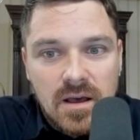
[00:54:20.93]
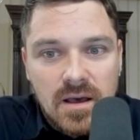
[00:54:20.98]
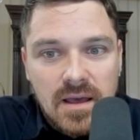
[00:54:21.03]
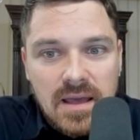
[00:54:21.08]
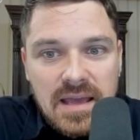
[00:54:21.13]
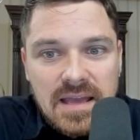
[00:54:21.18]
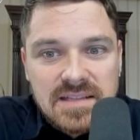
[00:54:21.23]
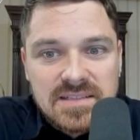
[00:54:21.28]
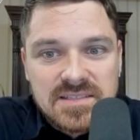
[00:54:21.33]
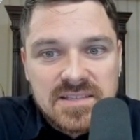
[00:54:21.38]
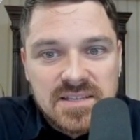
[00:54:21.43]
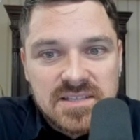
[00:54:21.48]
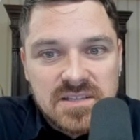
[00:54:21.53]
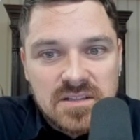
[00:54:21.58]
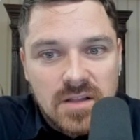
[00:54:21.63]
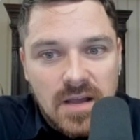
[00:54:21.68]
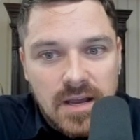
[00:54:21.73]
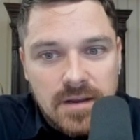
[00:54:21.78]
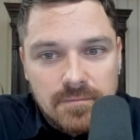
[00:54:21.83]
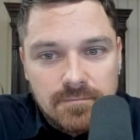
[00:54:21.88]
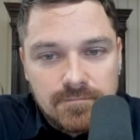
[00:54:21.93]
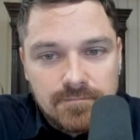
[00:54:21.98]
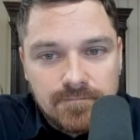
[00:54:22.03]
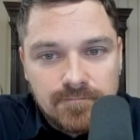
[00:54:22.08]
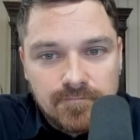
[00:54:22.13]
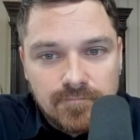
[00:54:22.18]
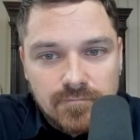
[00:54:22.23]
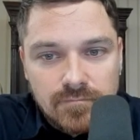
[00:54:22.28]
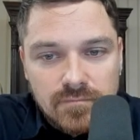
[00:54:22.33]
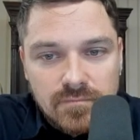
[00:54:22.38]
it's this client.
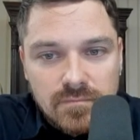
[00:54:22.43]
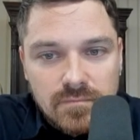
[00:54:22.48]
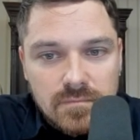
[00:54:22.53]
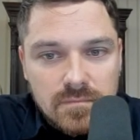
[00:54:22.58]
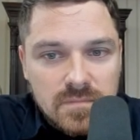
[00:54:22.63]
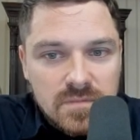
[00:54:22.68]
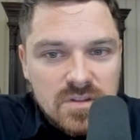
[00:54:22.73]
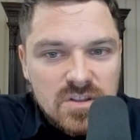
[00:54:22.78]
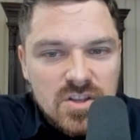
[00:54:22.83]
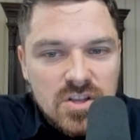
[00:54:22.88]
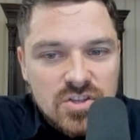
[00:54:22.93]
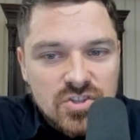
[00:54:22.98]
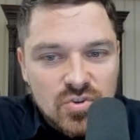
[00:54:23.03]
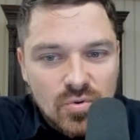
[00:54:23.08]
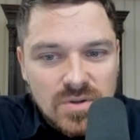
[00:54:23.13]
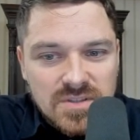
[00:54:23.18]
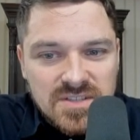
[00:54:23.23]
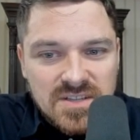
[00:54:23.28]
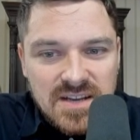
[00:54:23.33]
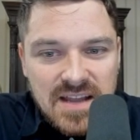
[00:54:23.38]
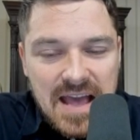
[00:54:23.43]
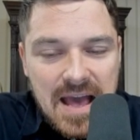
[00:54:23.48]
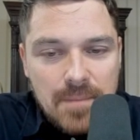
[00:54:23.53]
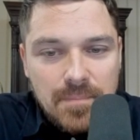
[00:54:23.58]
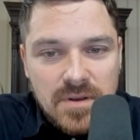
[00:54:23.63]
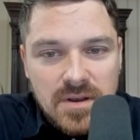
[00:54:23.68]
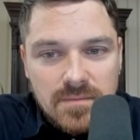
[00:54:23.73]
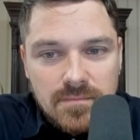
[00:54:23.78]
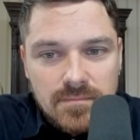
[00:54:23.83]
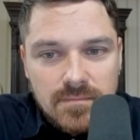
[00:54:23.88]
So what's going to
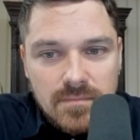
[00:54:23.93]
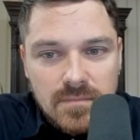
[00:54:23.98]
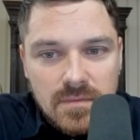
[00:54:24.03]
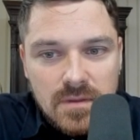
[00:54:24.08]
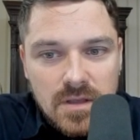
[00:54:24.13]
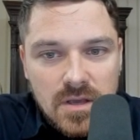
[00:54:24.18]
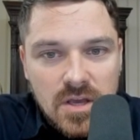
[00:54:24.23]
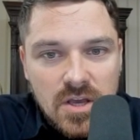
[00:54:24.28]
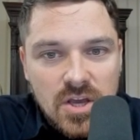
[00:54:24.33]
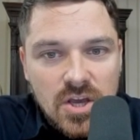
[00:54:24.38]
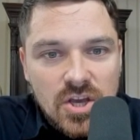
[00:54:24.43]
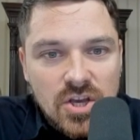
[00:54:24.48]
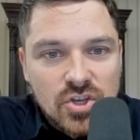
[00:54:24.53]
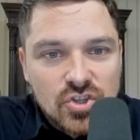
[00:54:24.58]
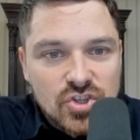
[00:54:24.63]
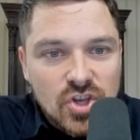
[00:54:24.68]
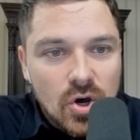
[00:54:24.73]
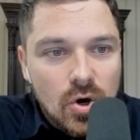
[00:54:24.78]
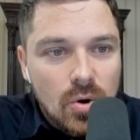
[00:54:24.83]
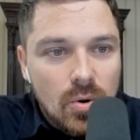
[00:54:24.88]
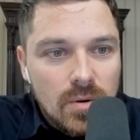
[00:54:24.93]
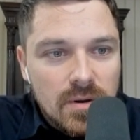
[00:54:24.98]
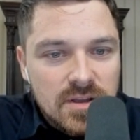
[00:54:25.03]
happen? So